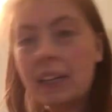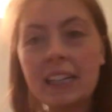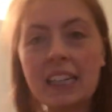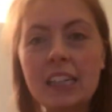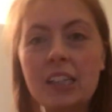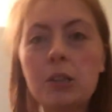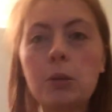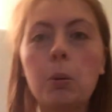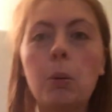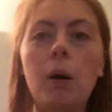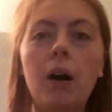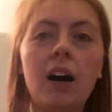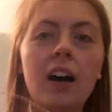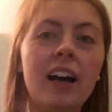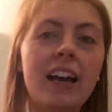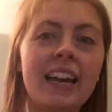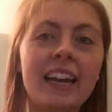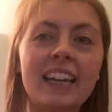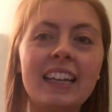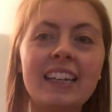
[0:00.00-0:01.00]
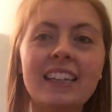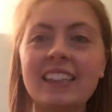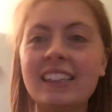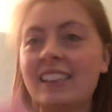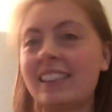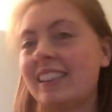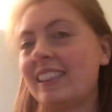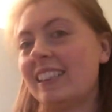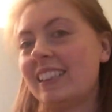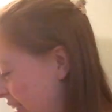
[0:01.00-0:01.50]
might need twine,
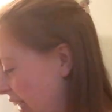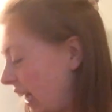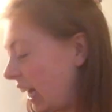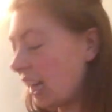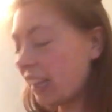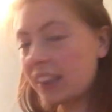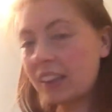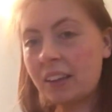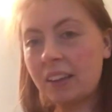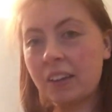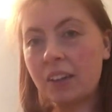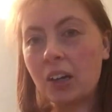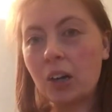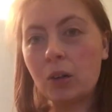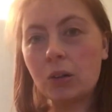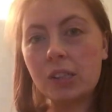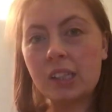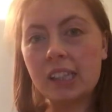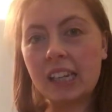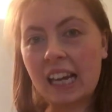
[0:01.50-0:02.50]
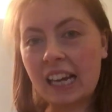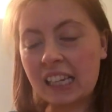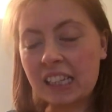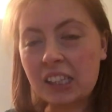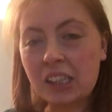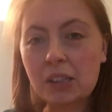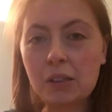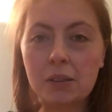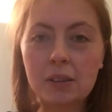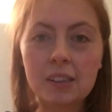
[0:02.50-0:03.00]
other odds and
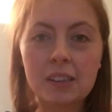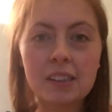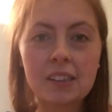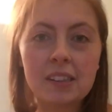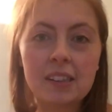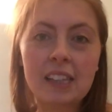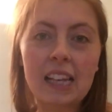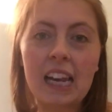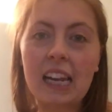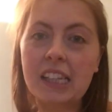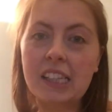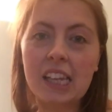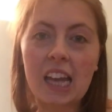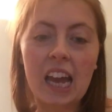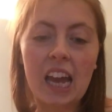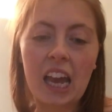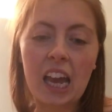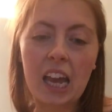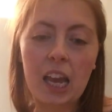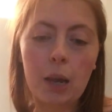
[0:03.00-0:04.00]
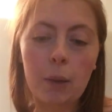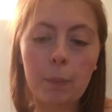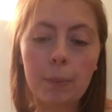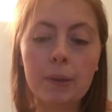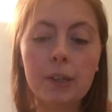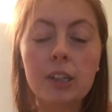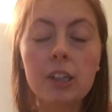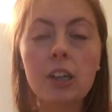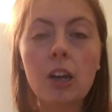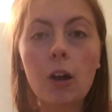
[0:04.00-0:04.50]
ends,
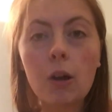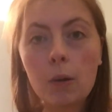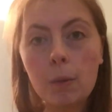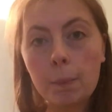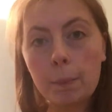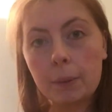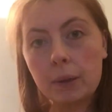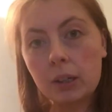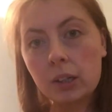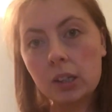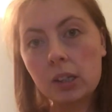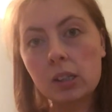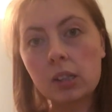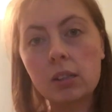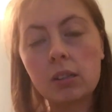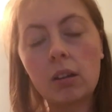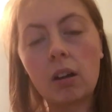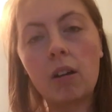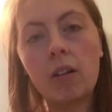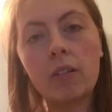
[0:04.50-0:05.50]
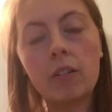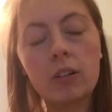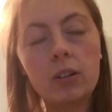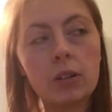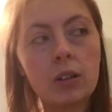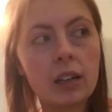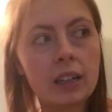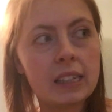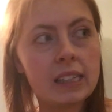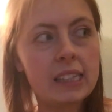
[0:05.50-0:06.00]
sellotape, notebooks are a
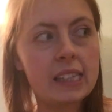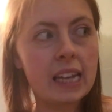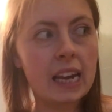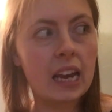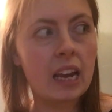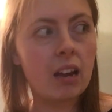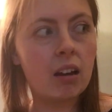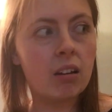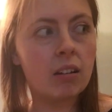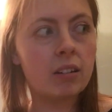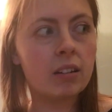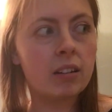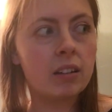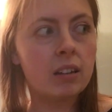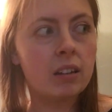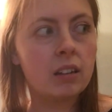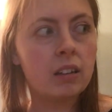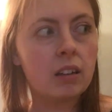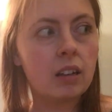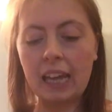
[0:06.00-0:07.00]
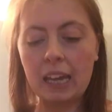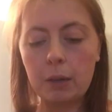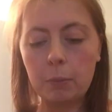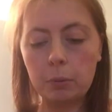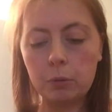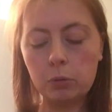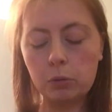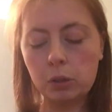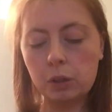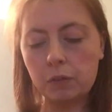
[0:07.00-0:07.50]
good idea,
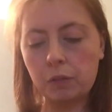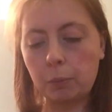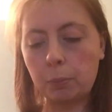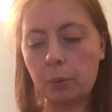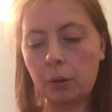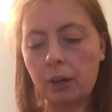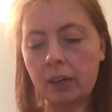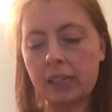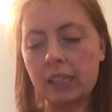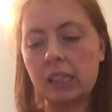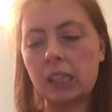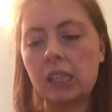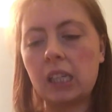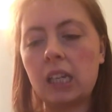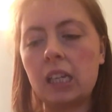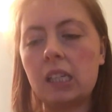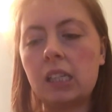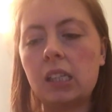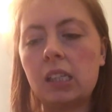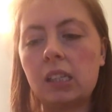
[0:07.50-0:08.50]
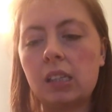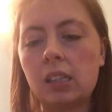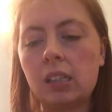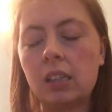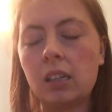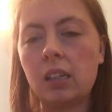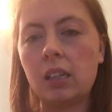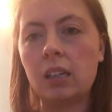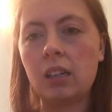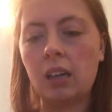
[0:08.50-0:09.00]
labels for
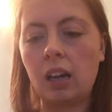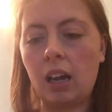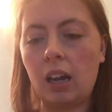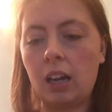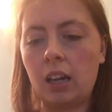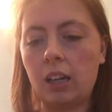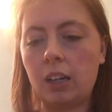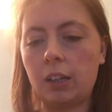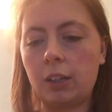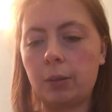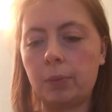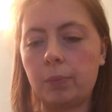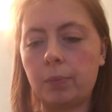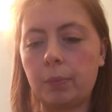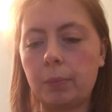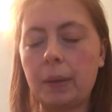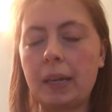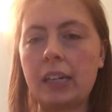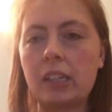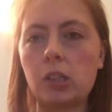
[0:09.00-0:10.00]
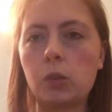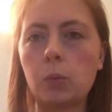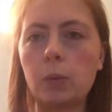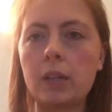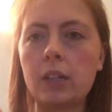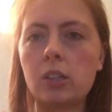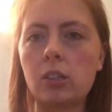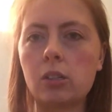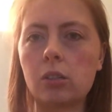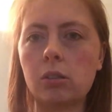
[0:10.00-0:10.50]
prices. But yeah, so
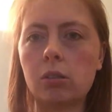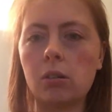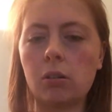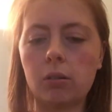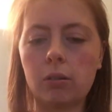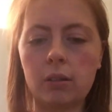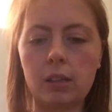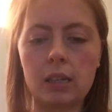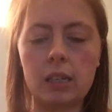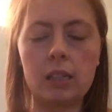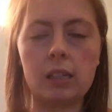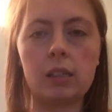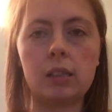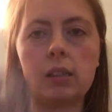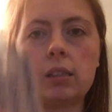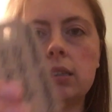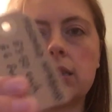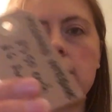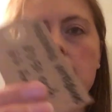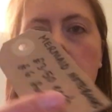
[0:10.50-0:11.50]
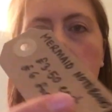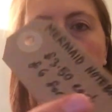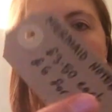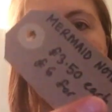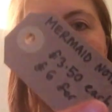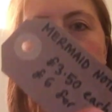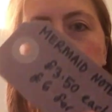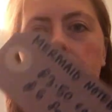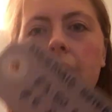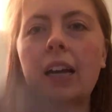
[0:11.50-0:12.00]
we just got these,
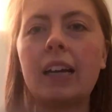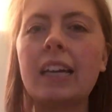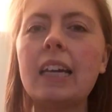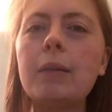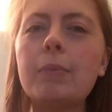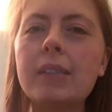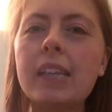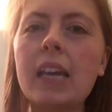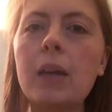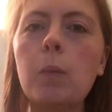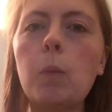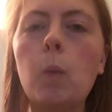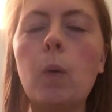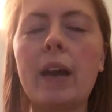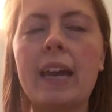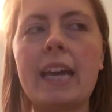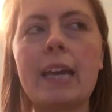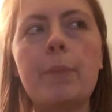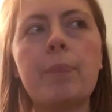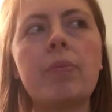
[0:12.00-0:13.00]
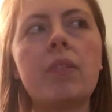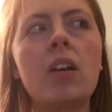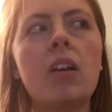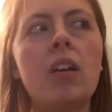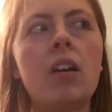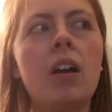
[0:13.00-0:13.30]
I keep saying we,